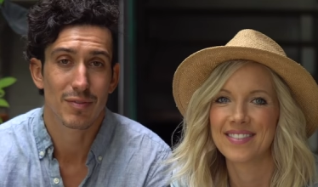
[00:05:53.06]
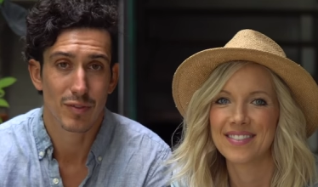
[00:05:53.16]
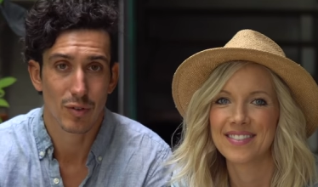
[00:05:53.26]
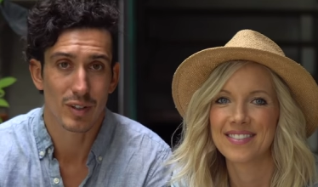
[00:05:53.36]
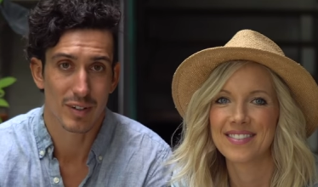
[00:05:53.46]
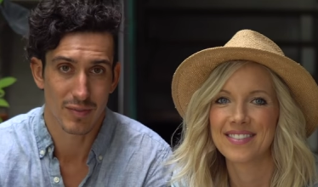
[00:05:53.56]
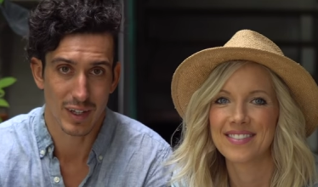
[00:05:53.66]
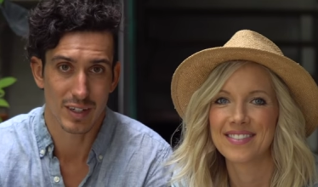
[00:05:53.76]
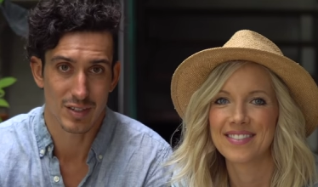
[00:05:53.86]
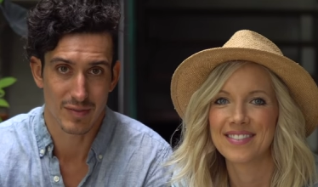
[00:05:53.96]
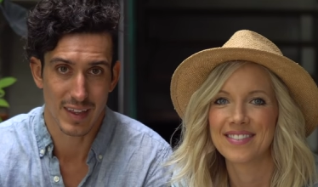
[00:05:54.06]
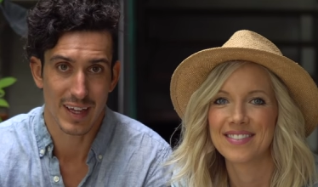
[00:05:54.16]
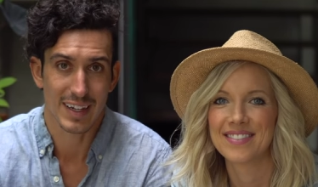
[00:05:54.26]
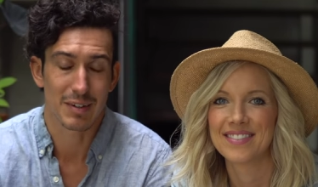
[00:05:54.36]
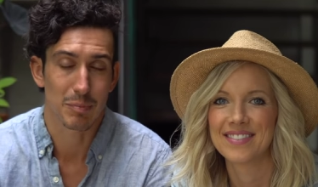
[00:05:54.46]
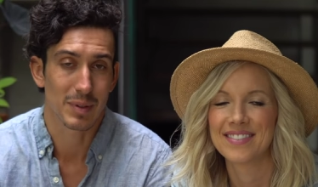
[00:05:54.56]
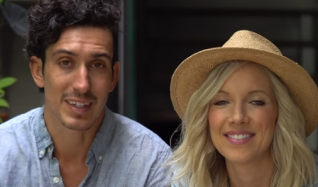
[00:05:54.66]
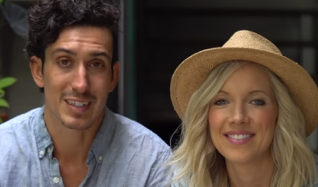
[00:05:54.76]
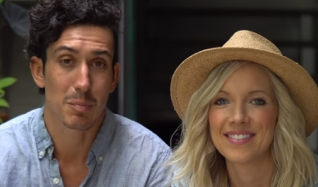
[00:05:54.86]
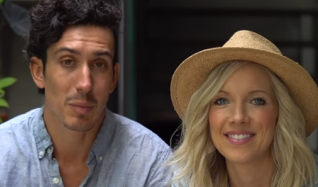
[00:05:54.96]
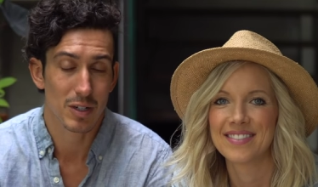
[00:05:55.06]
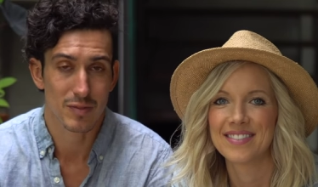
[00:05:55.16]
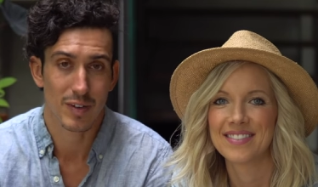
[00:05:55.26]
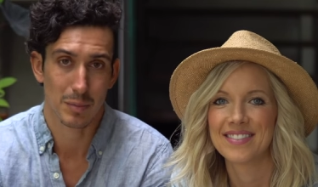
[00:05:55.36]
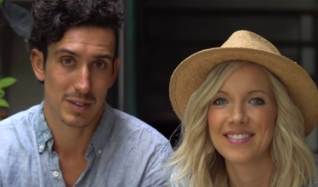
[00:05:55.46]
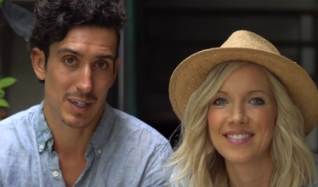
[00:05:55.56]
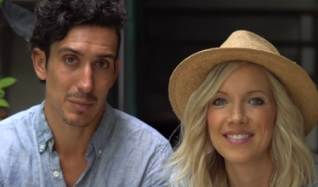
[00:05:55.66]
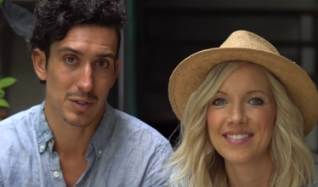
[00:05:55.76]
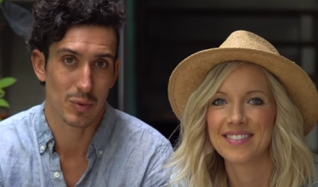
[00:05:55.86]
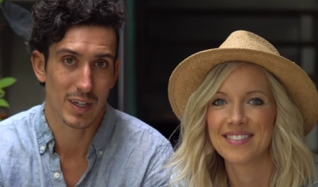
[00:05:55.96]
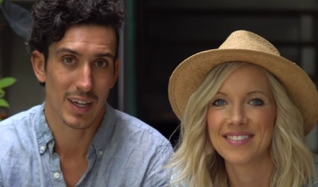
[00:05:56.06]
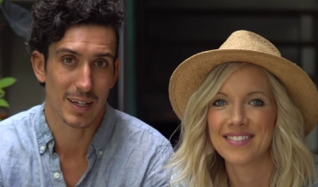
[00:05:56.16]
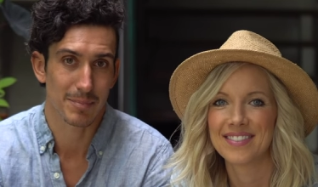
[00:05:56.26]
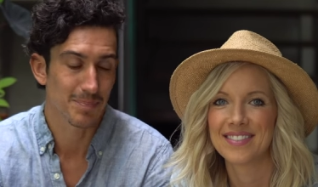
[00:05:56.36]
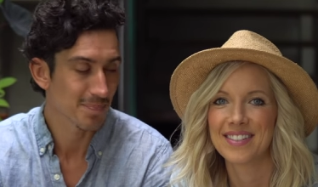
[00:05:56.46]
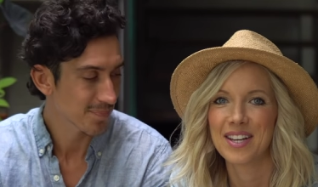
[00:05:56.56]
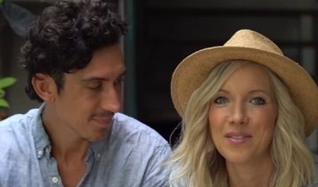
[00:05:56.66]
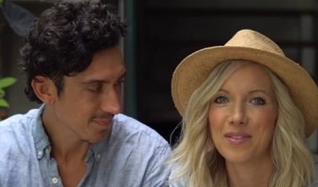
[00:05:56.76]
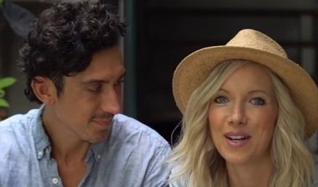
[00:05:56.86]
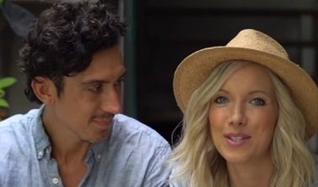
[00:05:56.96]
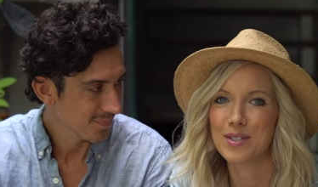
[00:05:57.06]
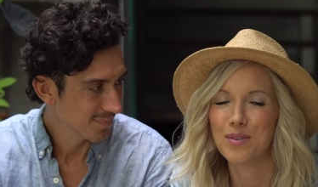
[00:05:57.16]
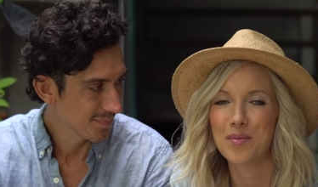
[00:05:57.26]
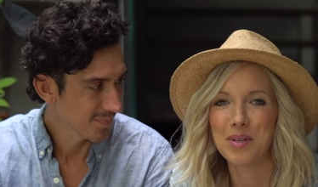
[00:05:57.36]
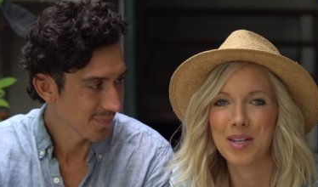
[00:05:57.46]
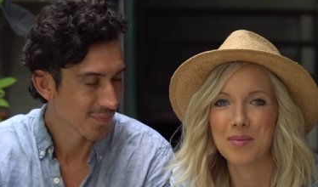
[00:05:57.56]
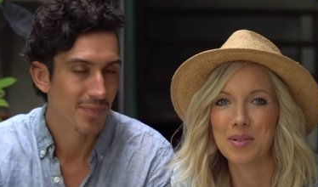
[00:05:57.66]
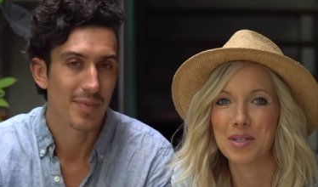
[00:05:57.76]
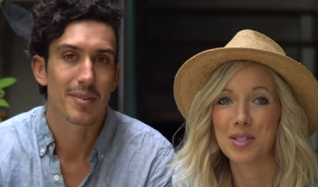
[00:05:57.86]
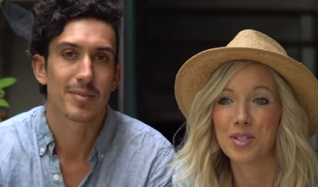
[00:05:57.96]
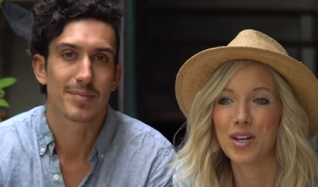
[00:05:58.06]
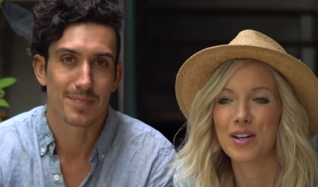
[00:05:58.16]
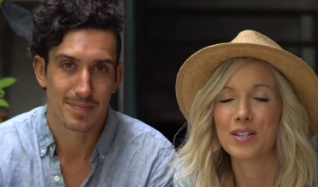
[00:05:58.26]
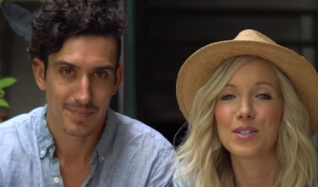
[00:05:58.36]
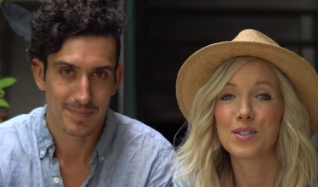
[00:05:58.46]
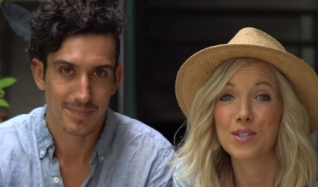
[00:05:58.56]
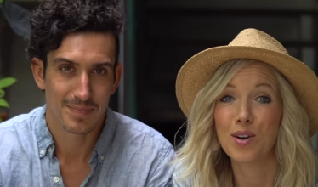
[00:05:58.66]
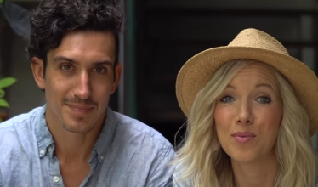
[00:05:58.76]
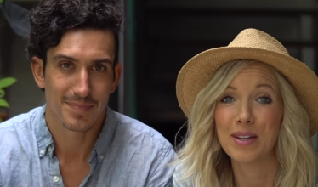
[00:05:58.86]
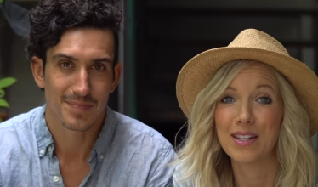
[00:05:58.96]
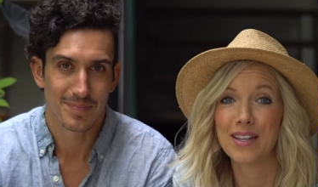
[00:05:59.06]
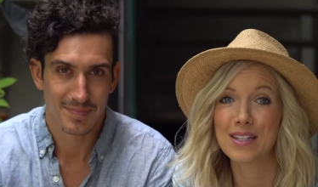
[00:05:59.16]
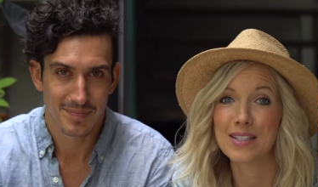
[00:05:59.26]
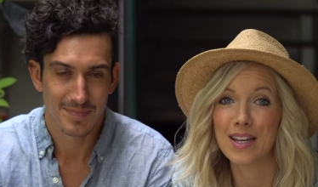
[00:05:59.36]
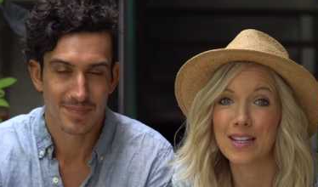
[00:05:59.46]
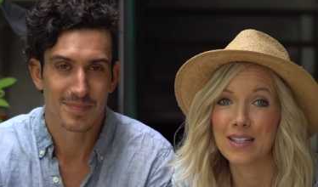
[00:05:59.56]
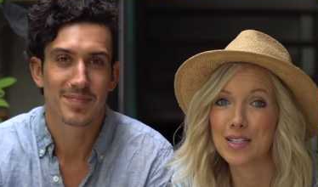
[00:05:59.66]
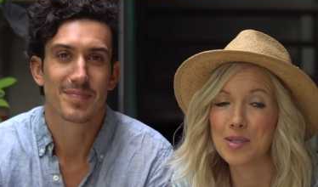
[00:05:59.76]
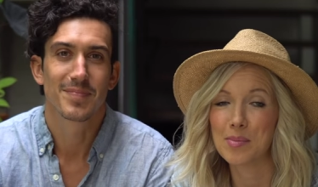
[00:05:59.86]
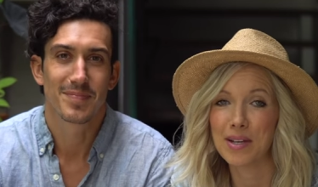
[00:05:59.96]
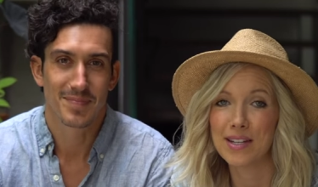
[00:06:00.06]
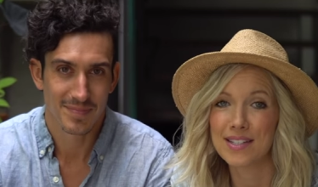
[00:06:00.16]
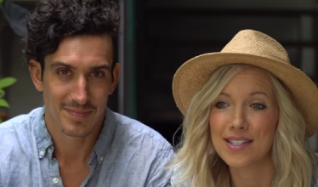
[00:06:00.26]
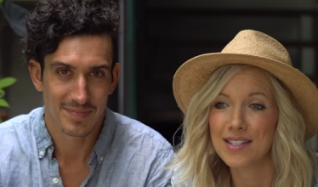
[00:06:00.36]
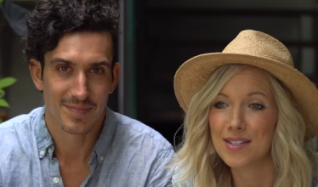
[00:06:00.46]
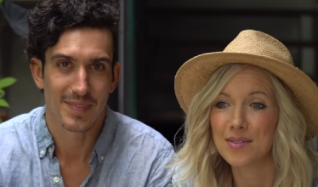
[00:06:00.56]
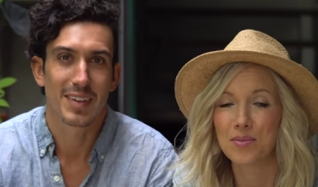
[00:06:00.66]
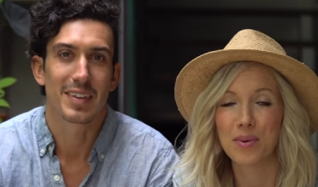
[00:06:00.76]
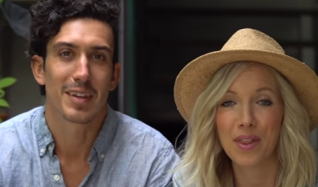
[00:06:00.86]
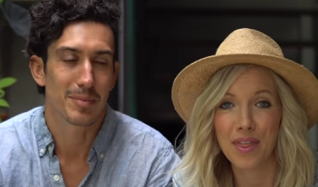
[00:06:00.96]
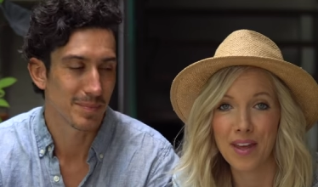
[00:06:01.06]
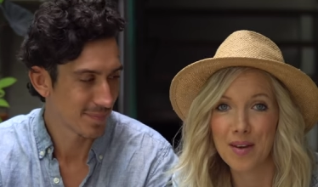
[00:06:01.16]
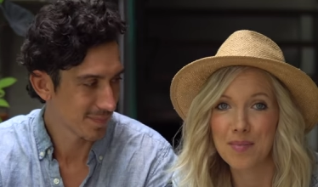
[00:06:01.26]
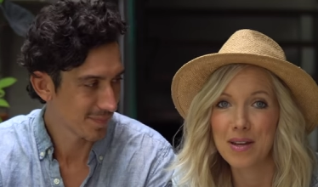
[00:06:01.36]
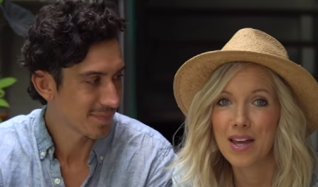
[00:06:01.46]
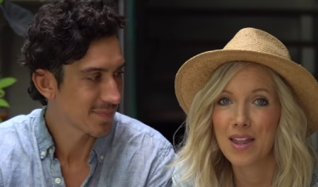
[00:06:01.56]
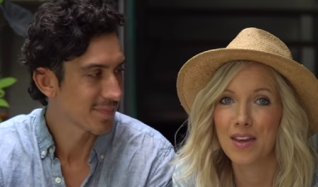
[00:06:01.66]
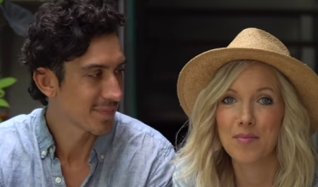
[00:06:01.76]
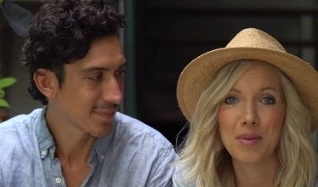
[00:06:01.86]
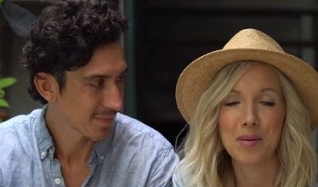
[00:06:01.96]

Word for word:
Speaker 1: full advantage of that and get as much family time as we can.
Speaker 2: Right, so we've been able to share in so many exciting experiences with them. They've